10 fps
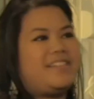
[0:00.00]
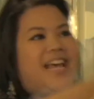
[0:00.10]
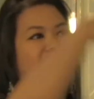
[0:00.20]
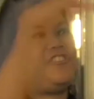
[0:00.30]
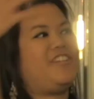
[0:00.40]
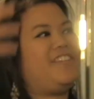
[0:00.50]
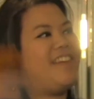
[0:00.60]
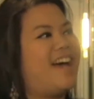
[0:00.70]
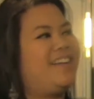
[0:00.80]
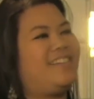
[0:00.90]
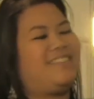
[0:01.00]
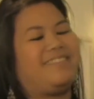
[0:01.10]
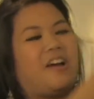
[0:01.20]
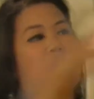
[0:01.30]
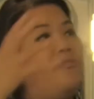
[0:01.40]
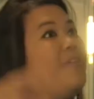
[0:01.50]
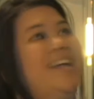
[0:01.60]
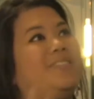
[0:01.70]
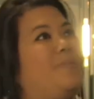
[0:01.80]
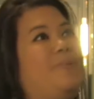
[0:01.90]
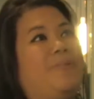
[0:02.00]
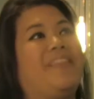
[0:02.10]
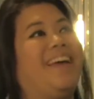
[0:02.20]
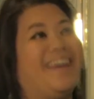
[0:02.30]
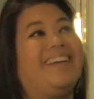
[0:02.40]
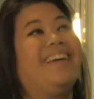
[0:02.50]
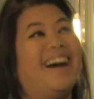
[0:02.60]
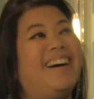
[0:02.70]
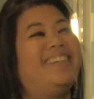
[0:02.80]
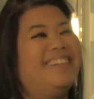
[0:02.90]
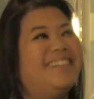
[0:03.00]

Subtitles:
tension that overrides the whole thing. Yeah.